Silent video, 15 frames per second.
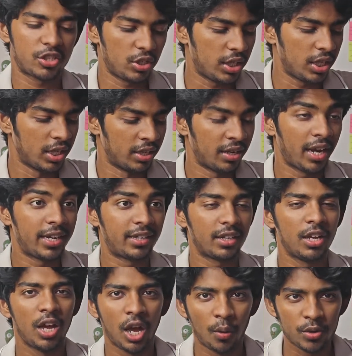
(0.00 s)
actually
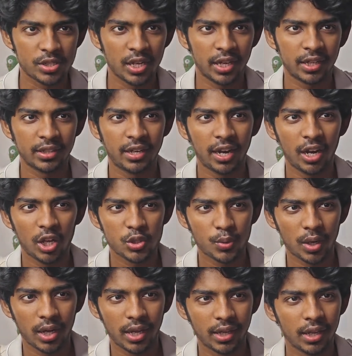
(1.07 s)
liked. I was like,
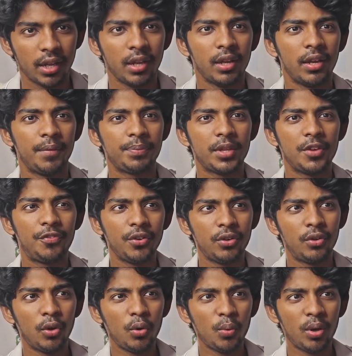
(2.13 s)
dialogues were like, if you
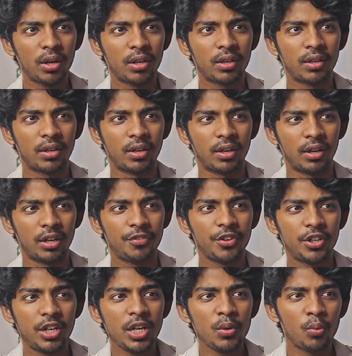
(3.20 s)

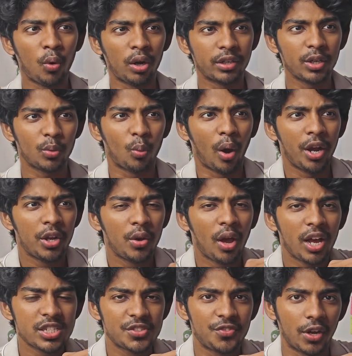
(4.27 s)
didn't want it, why did you
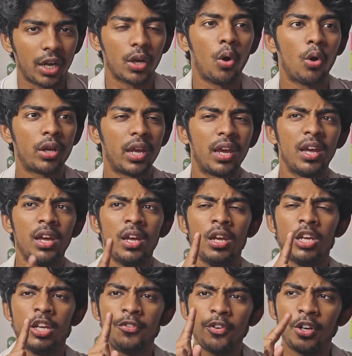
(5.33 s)
ask for it? Okay.
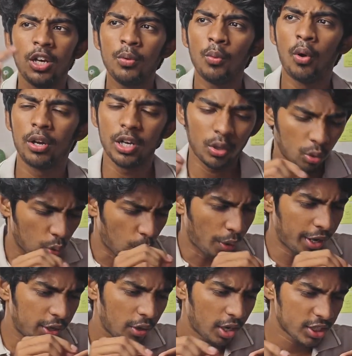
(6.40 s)
If you didn't want it,
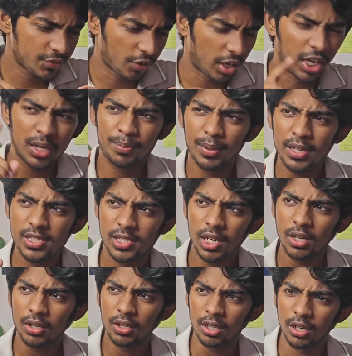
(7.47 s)
why did you ask for it? It means
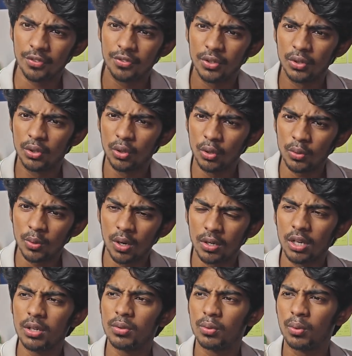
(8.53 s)
that if you don't
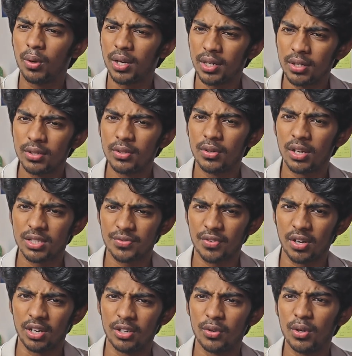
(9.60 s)
want it, why did you
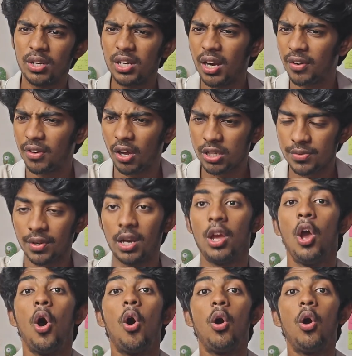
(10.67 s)
ask for it? You didn't have to ask for it.